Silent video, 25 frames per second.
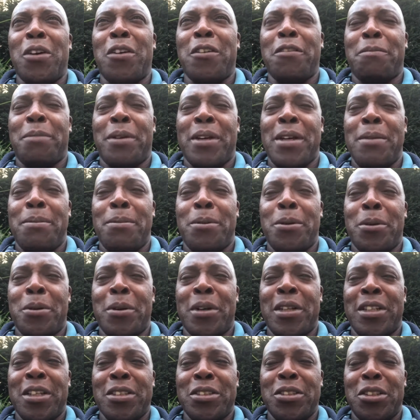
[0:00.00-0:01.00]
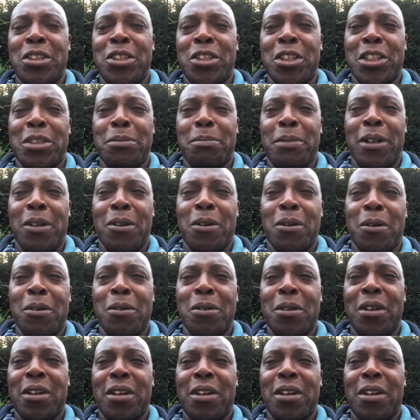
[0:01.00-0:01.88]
of people. It doesn't just belong.